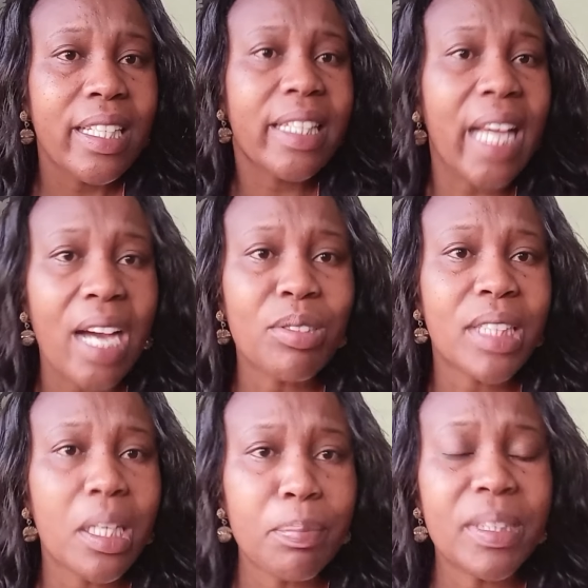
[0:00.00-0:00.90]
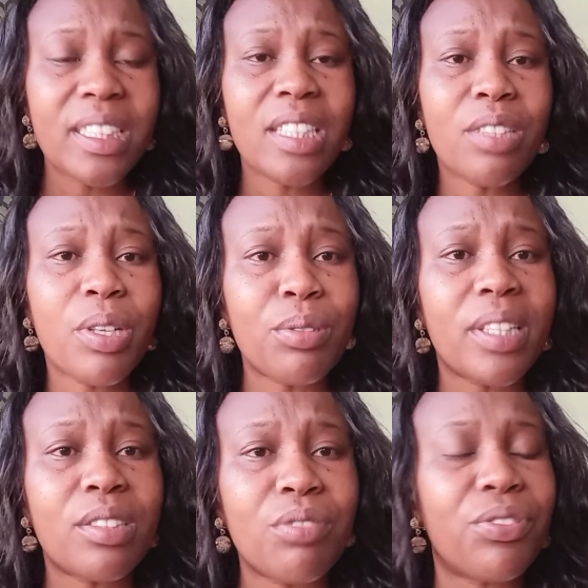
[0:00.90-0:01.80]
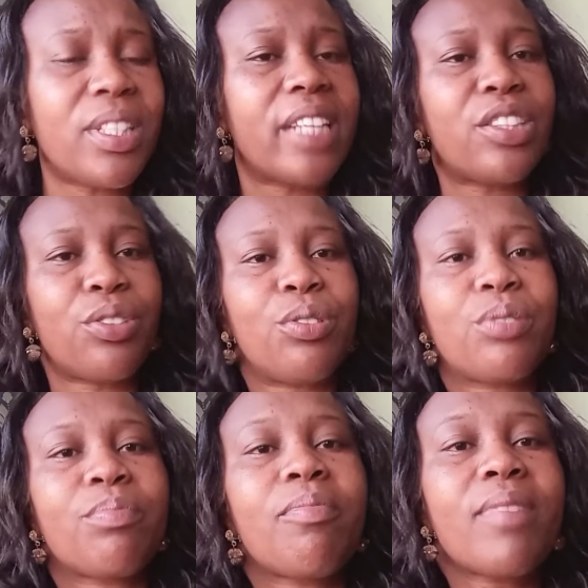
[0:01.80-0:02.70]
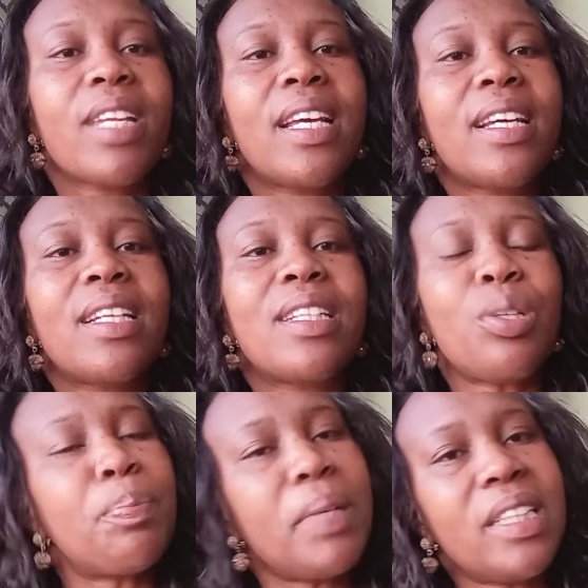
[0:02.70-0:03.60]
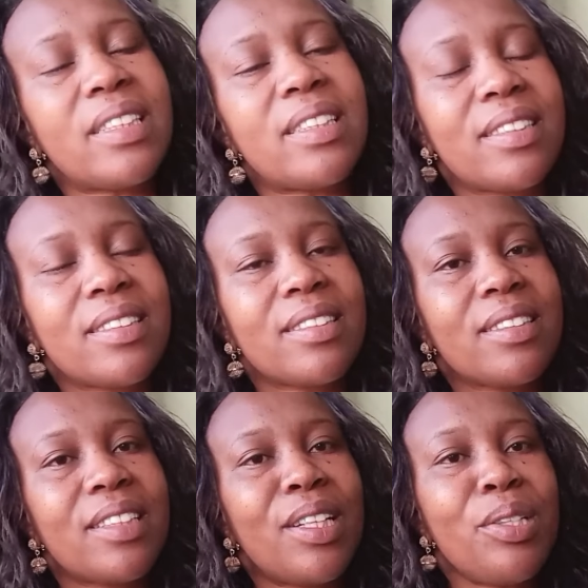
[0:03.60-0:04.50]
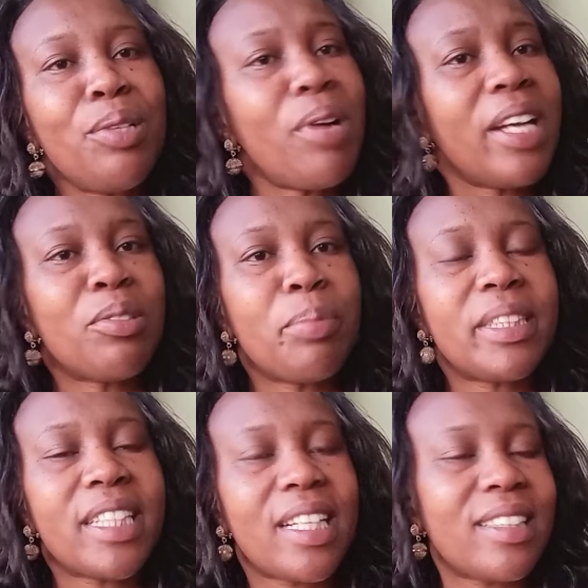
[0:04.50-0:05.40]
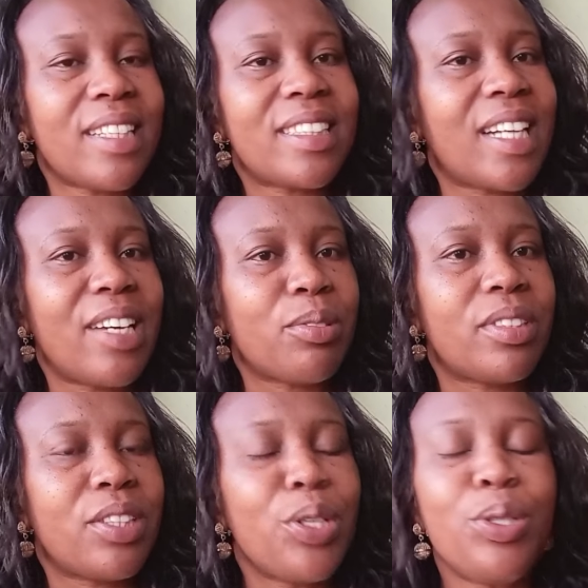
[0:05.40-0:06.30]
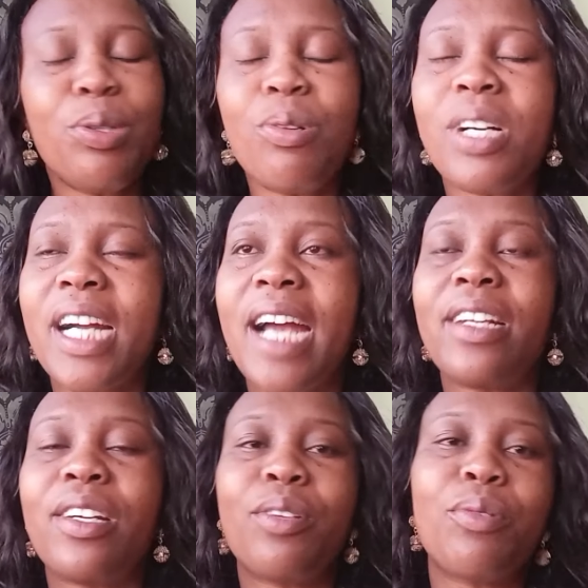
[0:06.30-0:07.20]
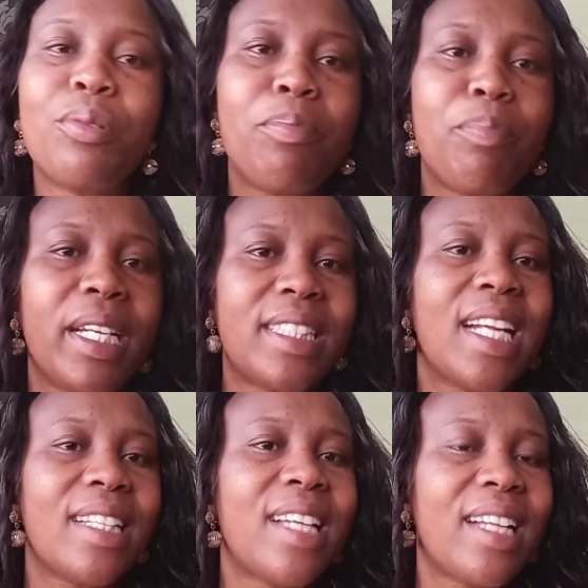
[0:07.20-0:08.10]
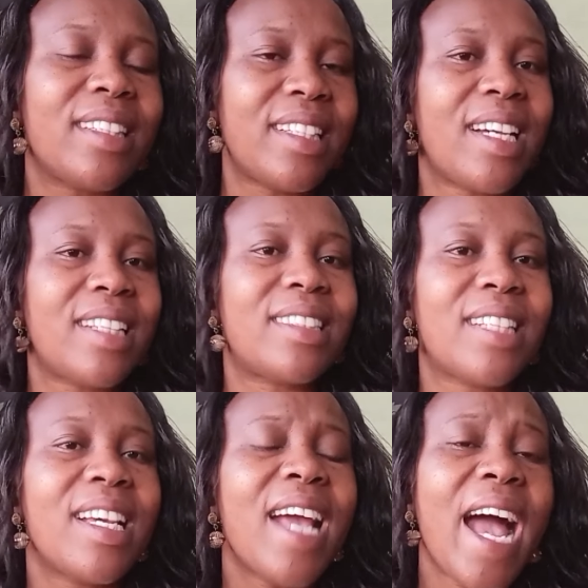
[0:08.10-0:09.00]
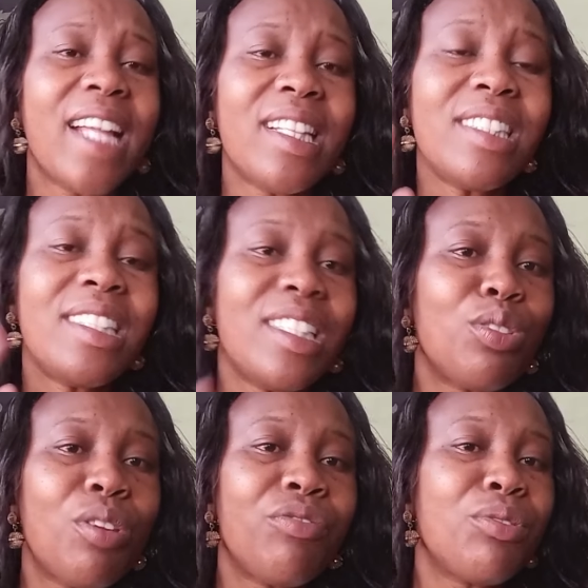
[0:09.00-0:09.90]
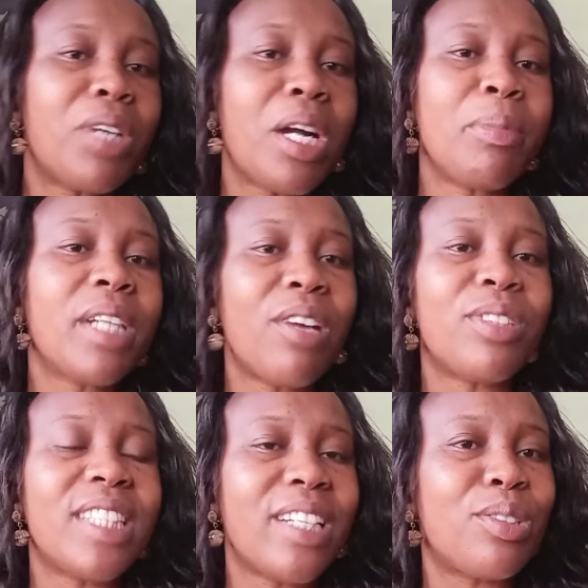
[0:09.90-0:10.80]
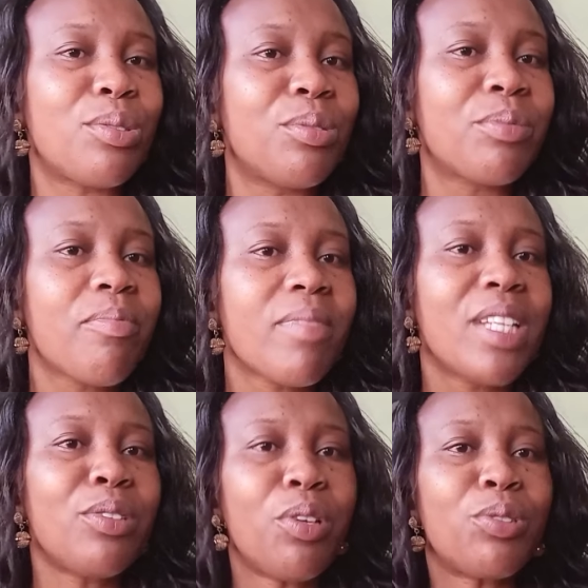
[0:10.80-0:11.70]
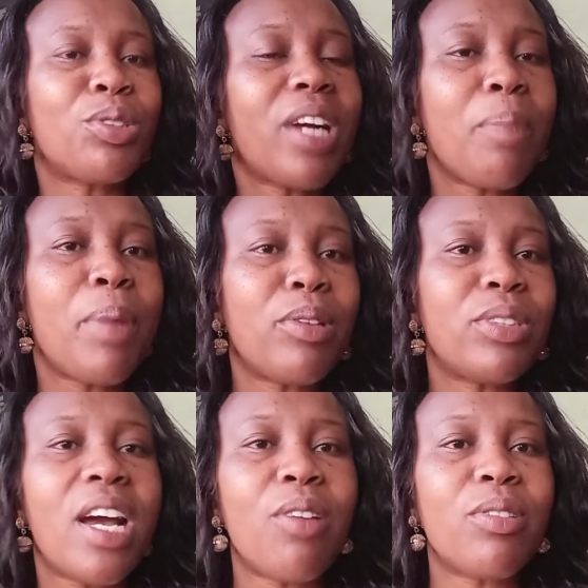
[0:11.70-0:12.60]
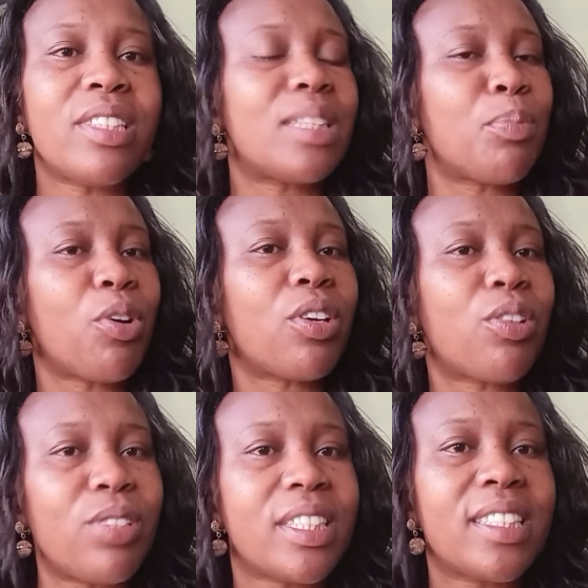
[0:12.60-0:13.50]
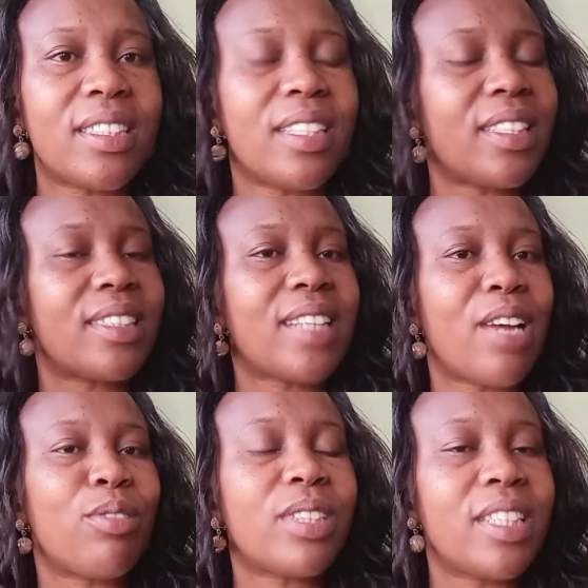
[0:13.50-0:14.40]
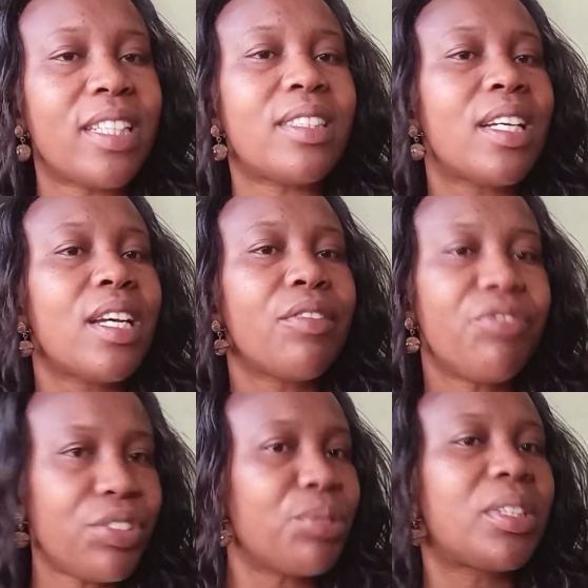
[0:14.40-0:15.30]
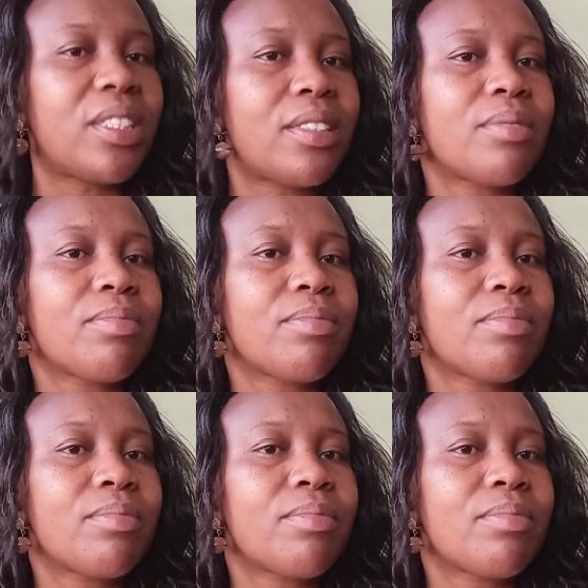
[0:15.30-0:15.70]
the house help? Is she going to ask you for that? No. So please, you can do better than that, carrot. You can do better than that. And this issue of you coming out here to, you know, to talk about how these small content creators cannot get views.